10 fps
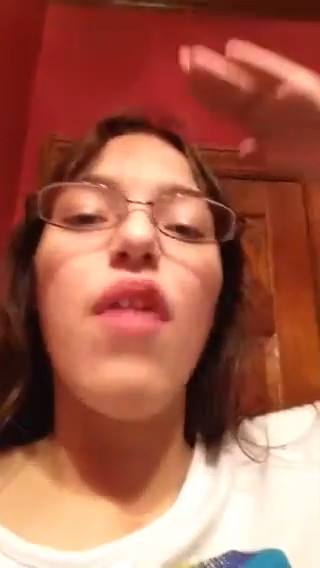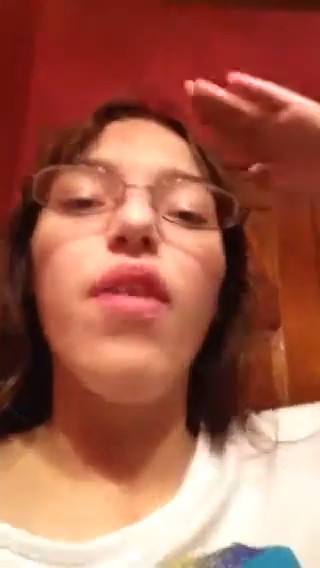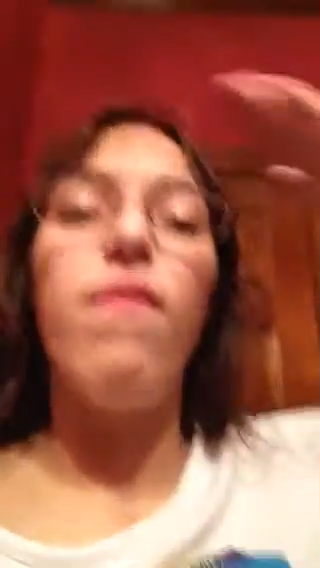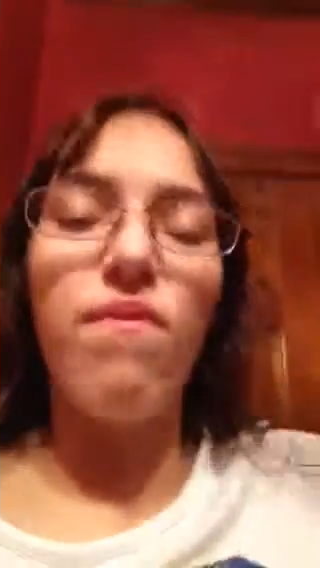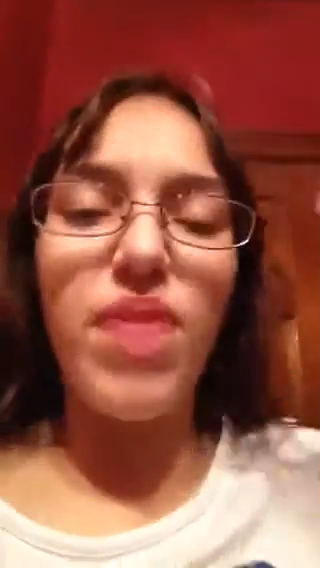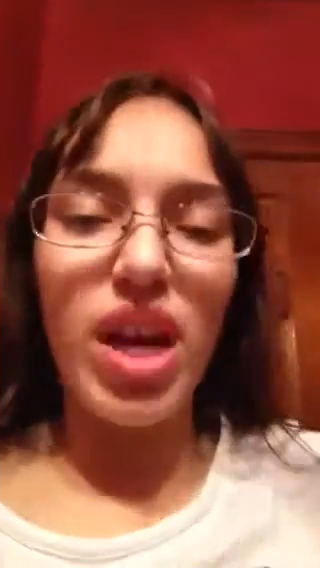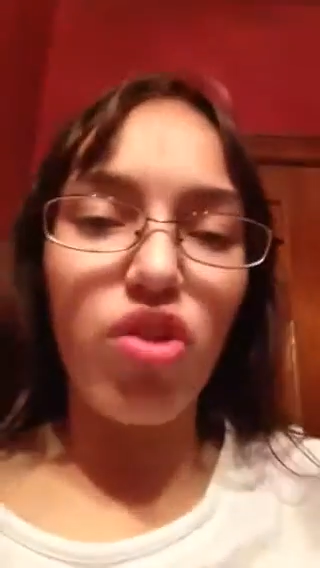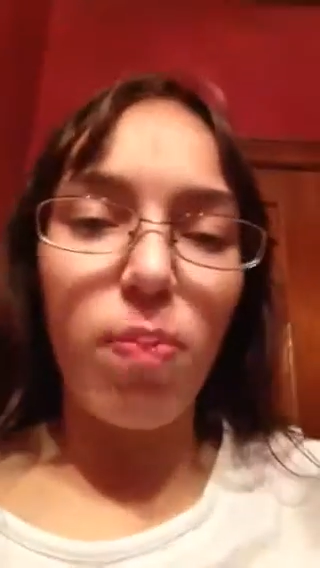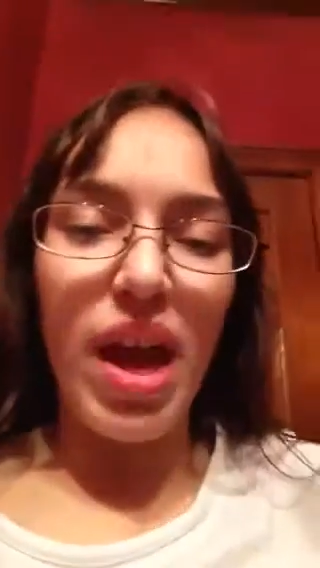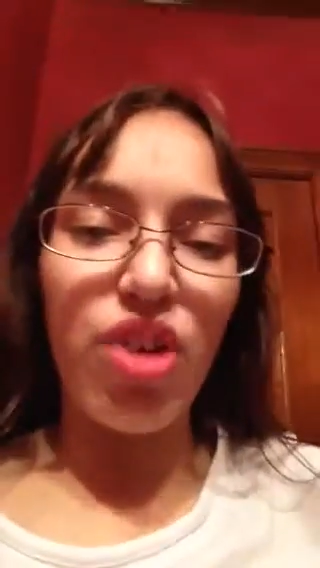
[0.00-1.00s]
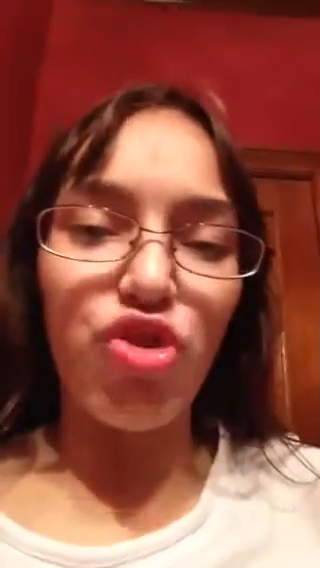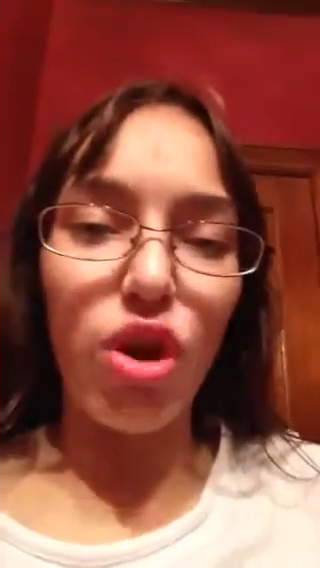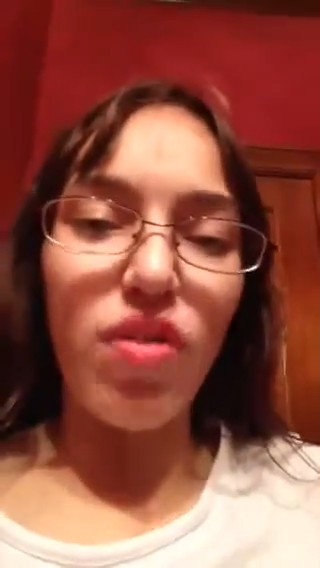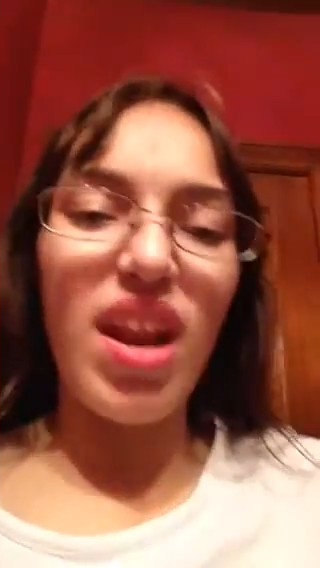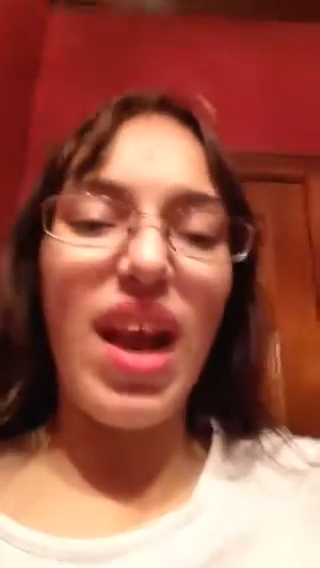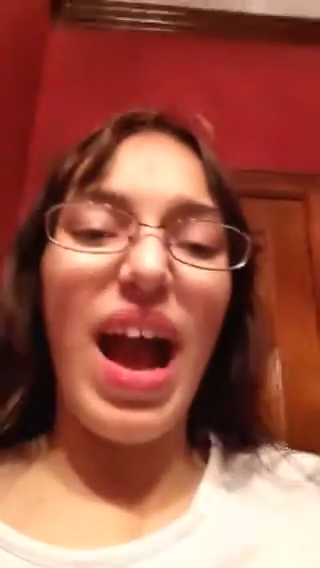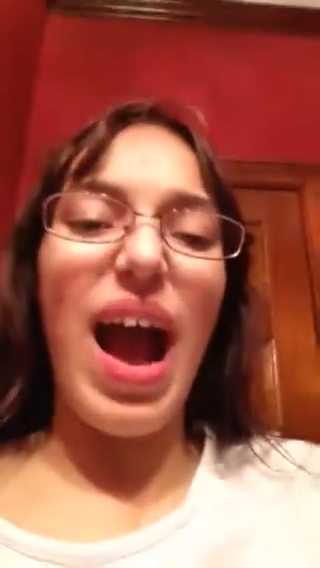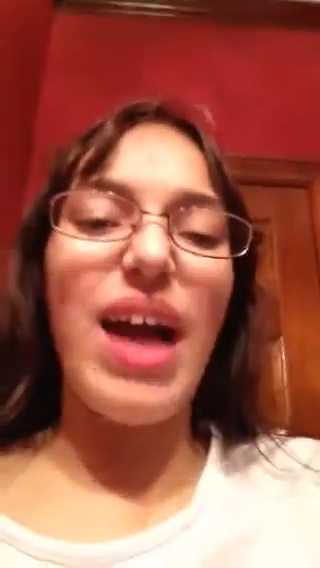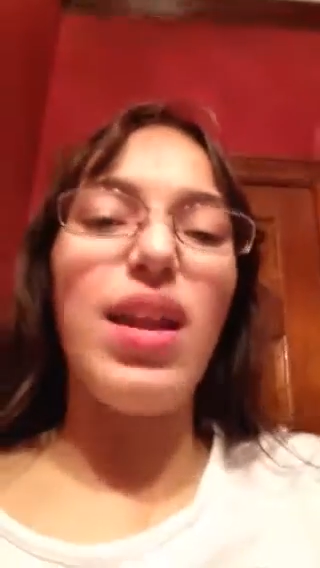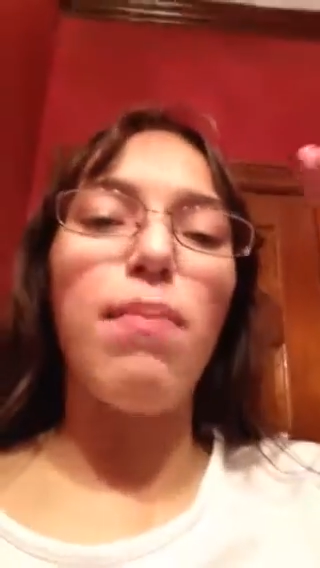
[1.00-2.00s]
the vic- picture that I
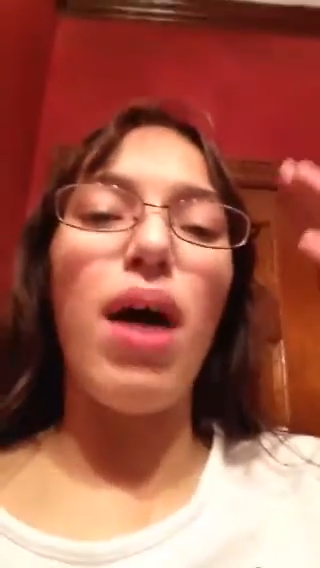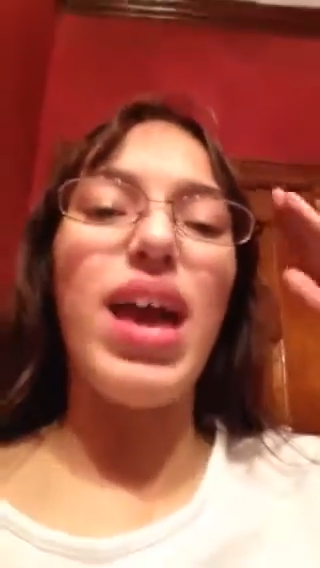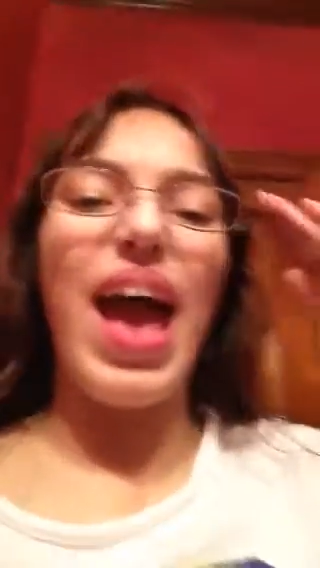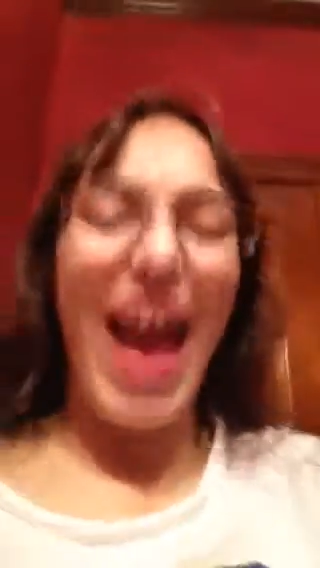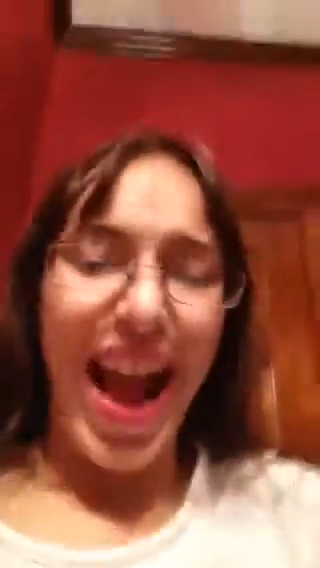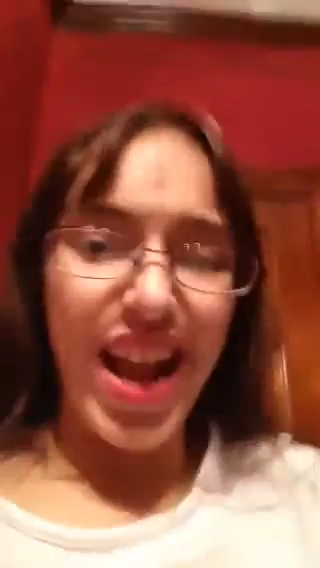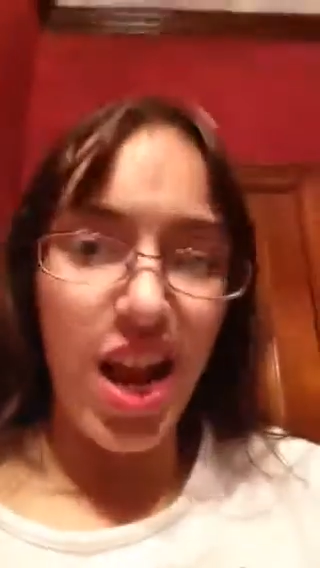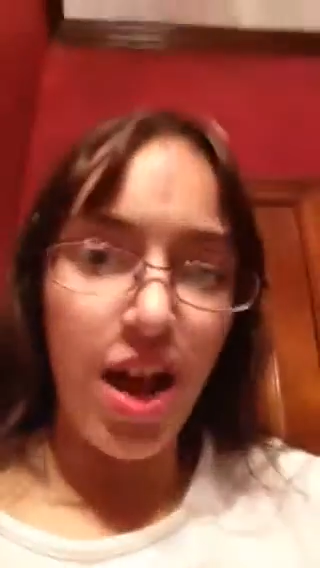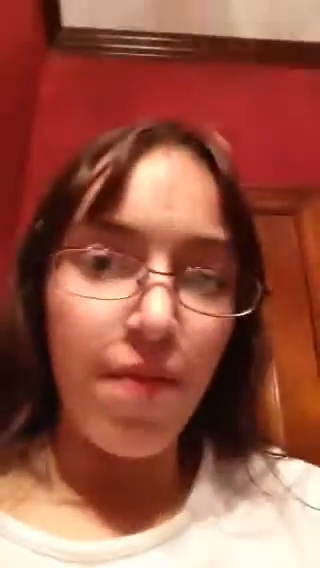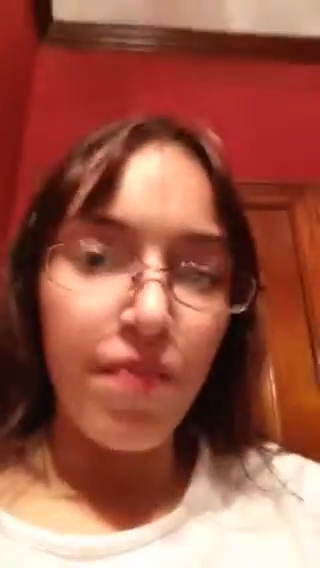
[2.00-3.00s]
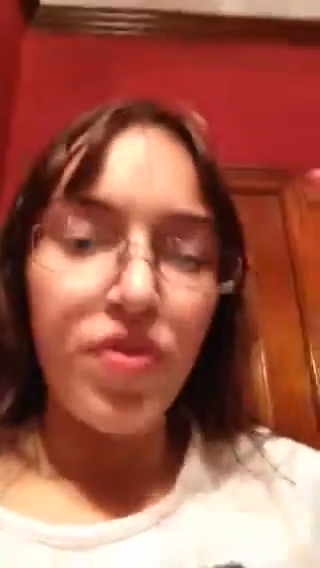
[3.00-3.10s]
had in my head